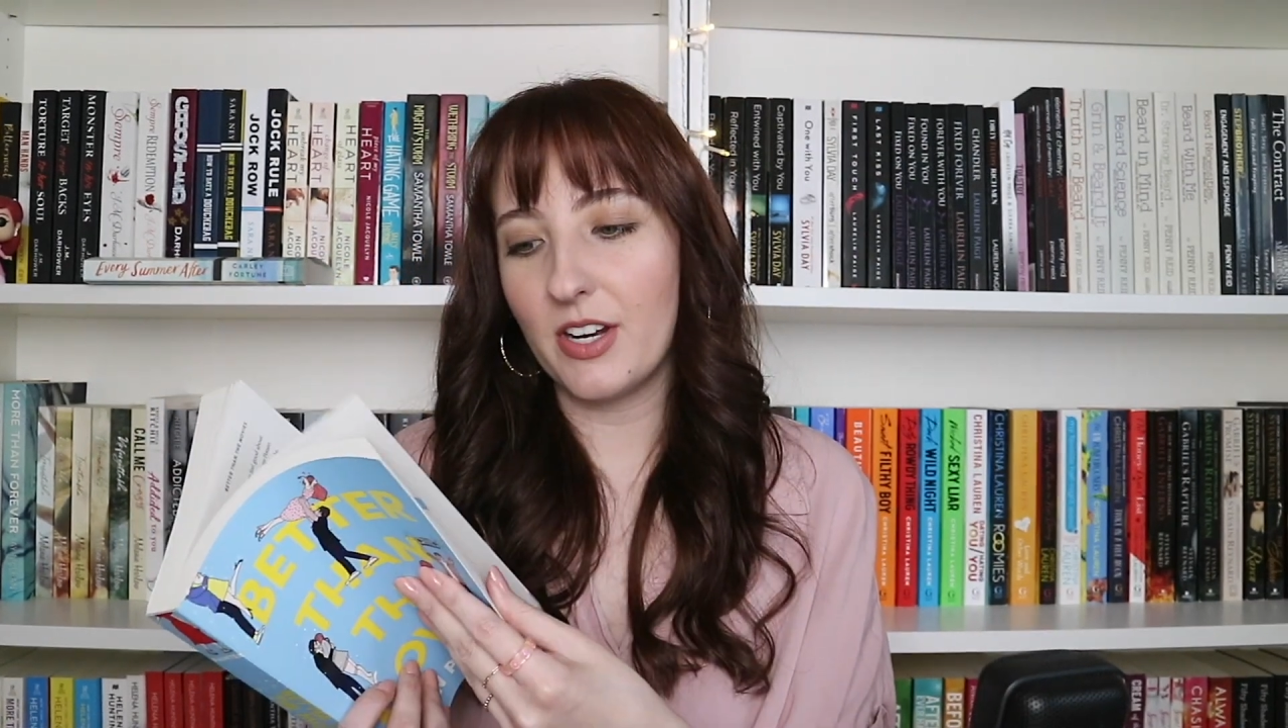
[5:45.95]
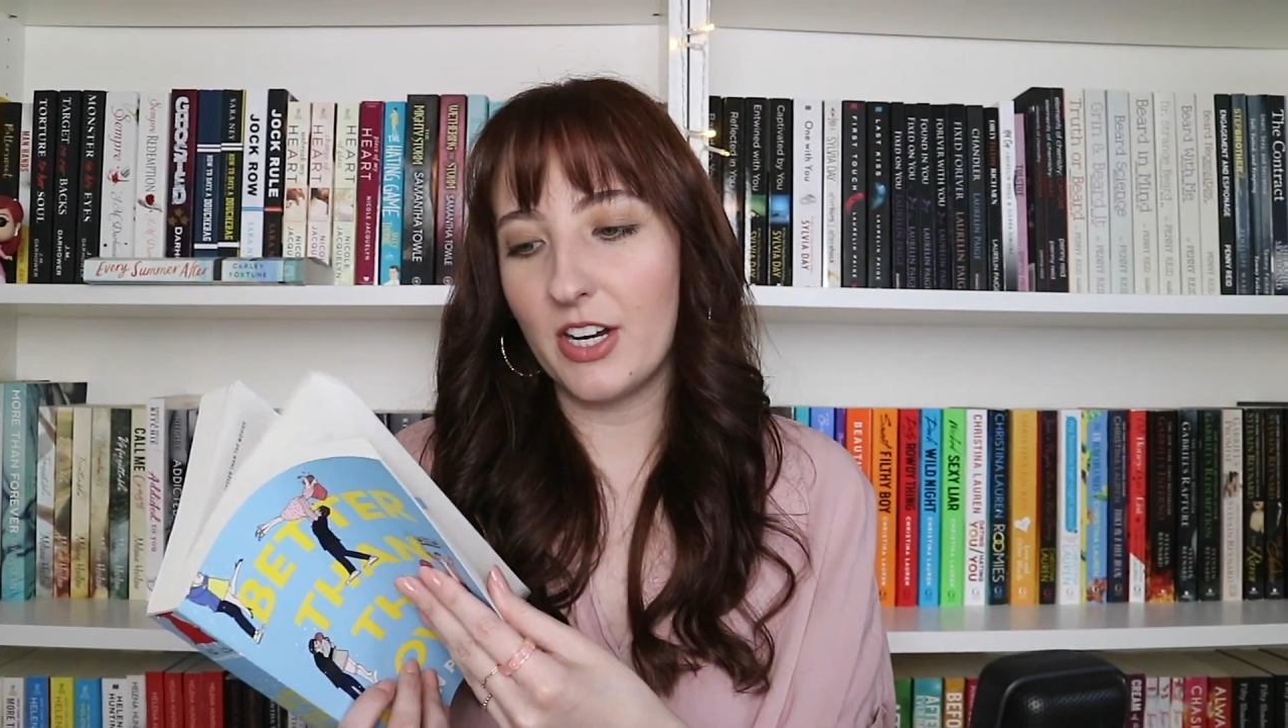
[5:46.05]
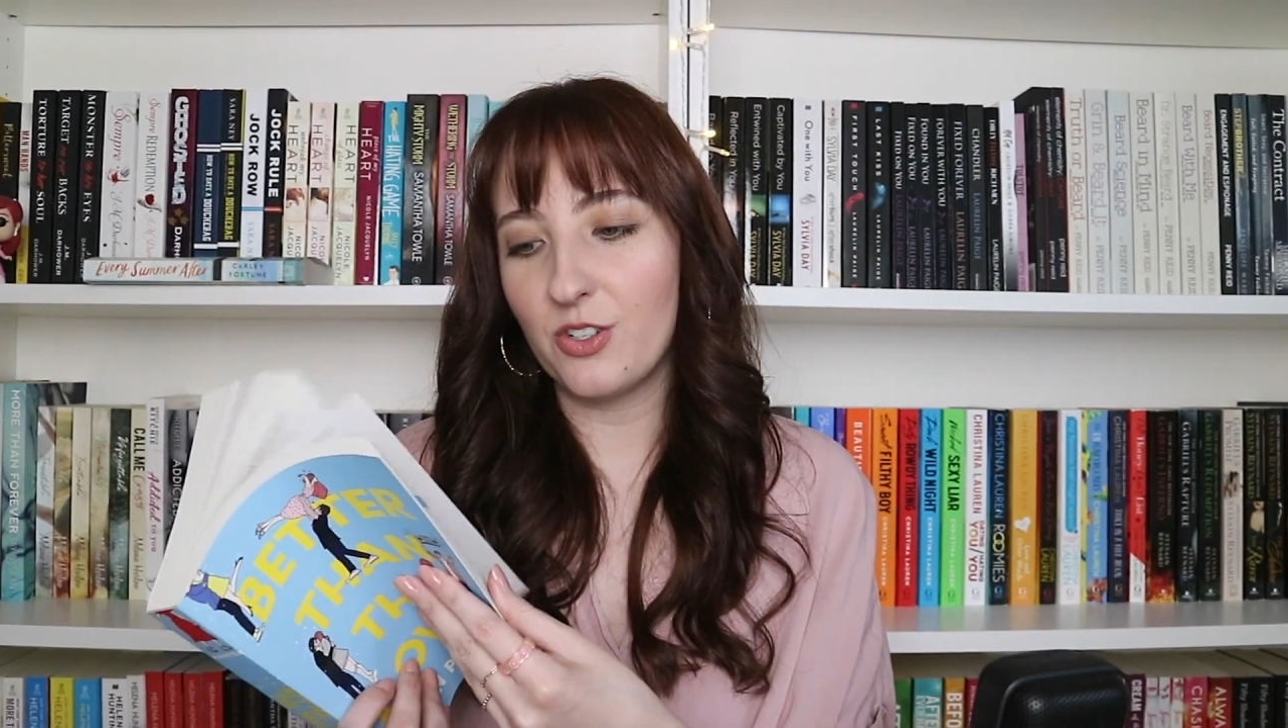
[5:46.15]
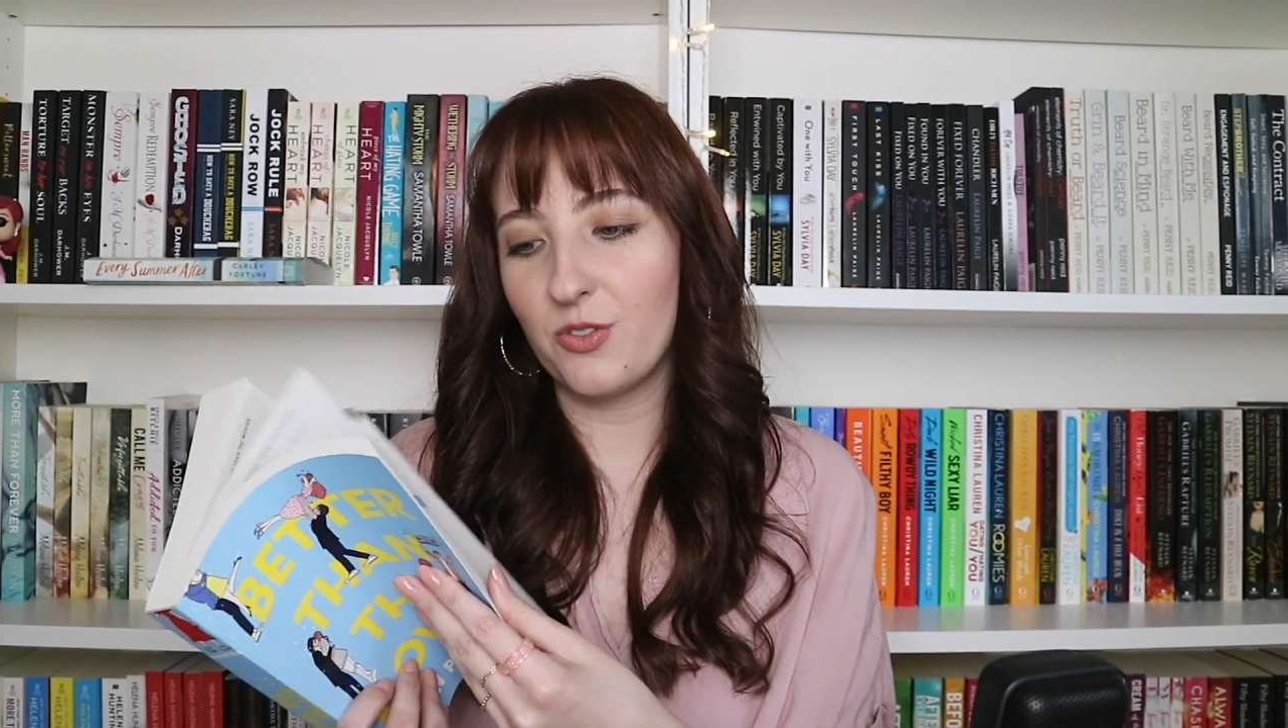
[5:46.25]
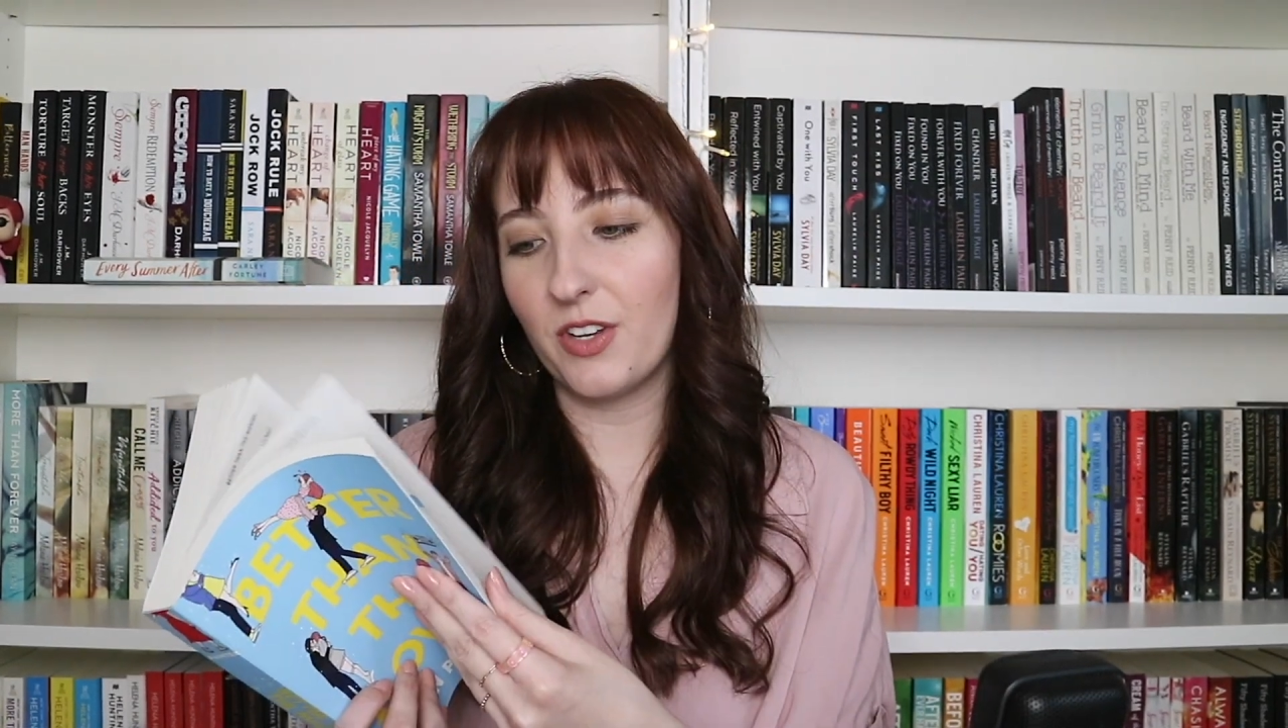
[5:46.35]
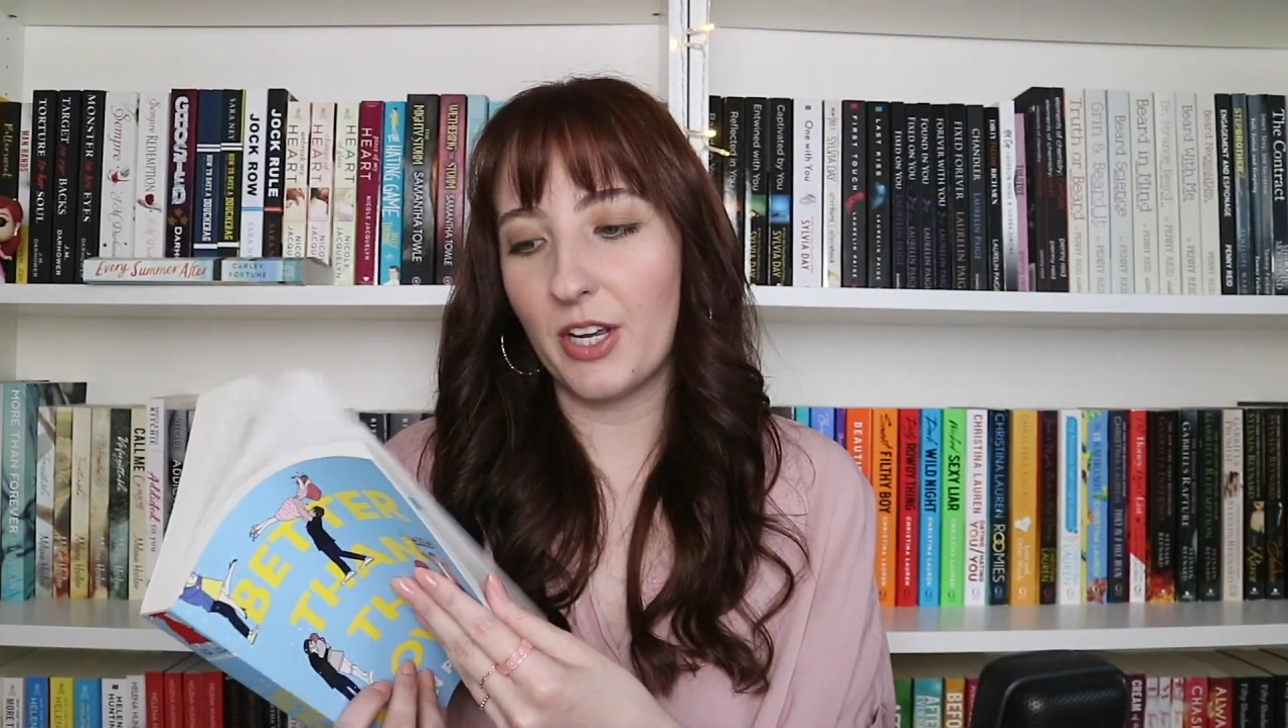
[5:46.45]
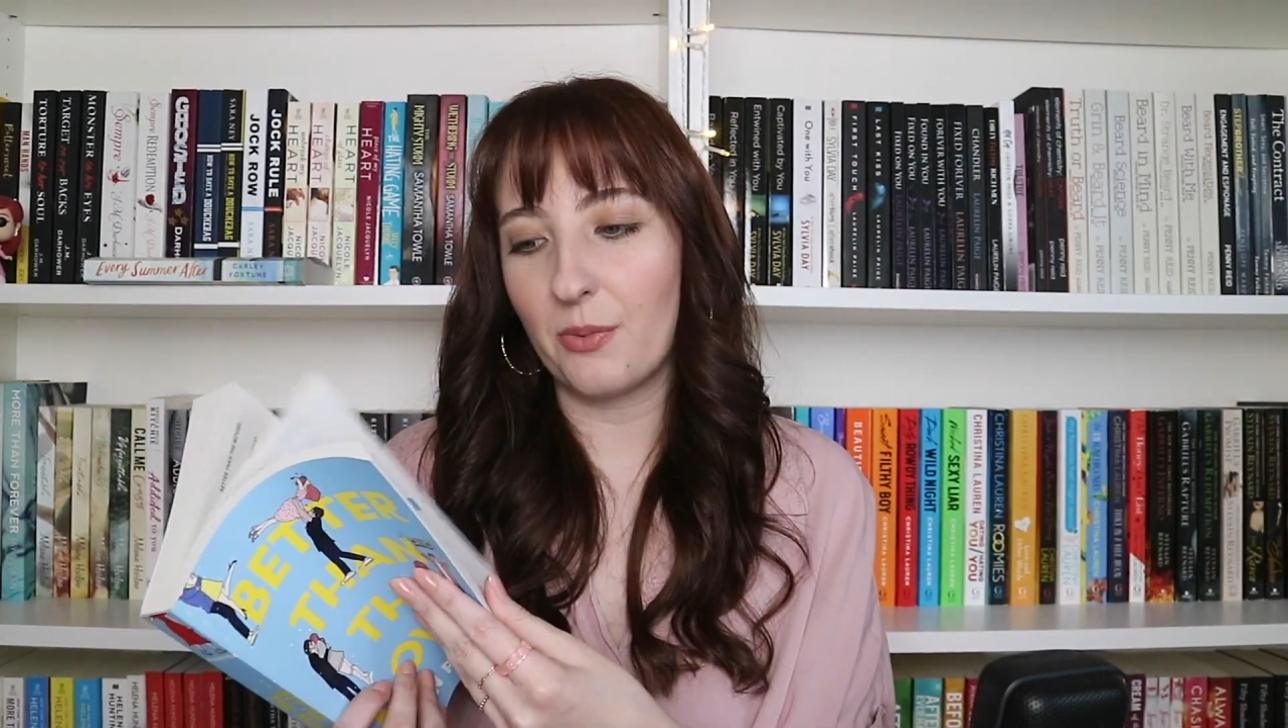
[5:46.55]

I just feel like